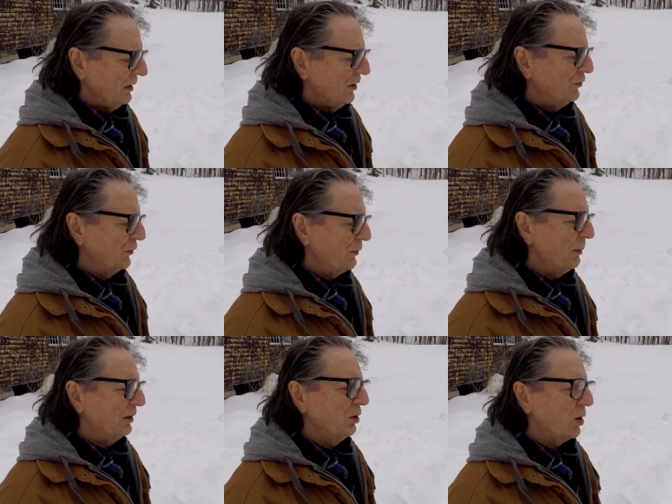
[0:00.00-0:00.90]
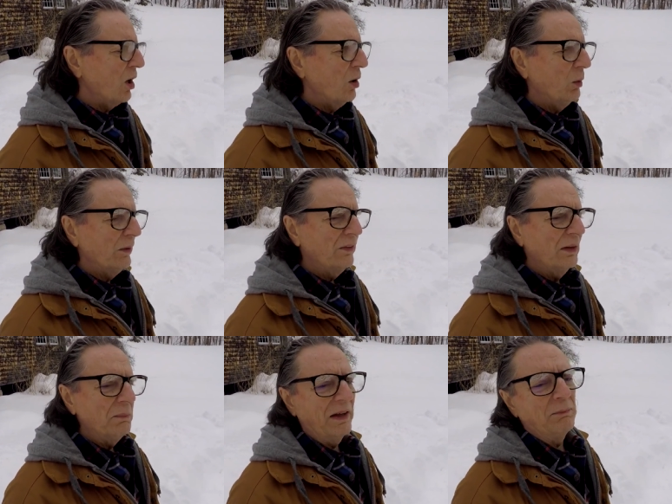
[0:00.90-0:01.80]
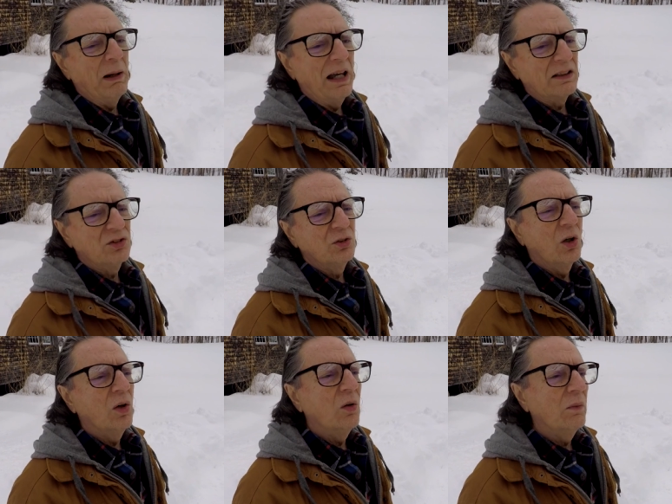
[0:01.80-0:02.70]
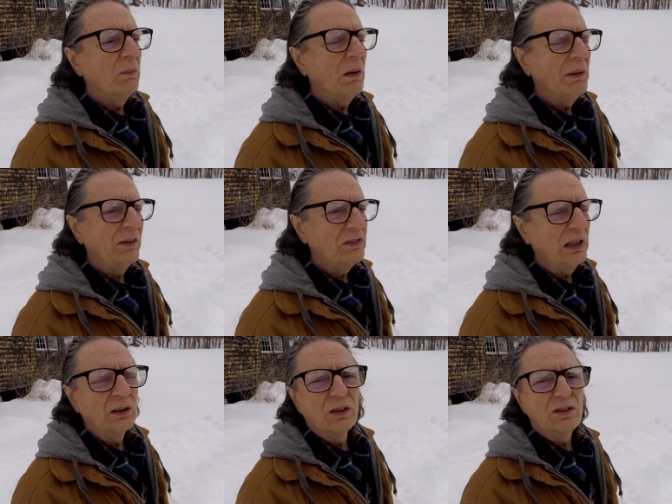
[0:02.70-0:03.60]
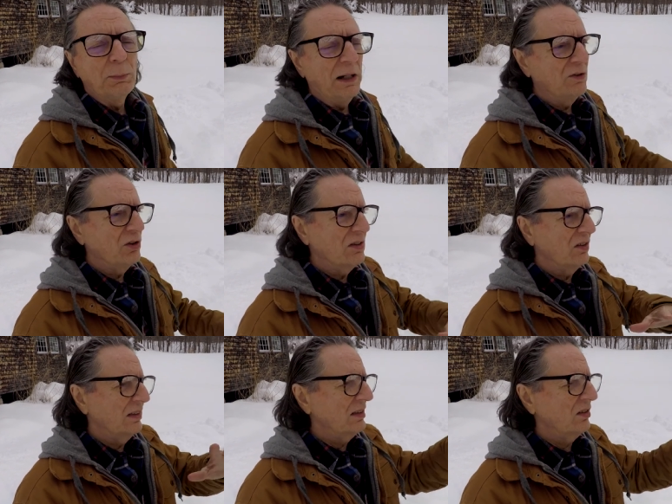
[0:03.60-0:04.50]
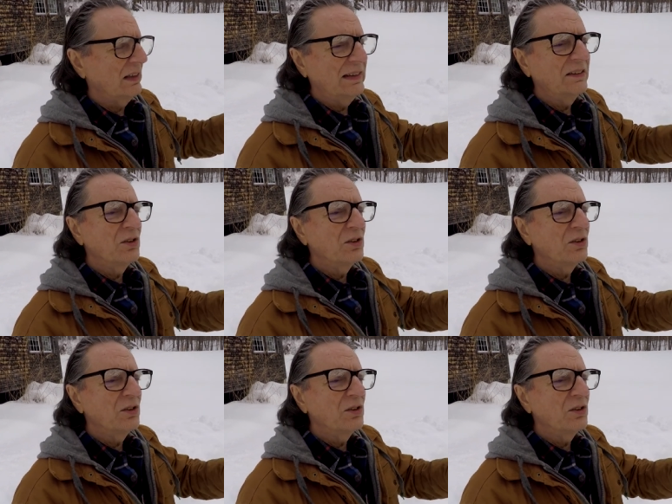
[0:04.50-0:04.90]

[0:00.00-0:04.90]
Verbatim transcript: if you're familiar at all with uh, mathematics, you know about Taylor expansions and things like that.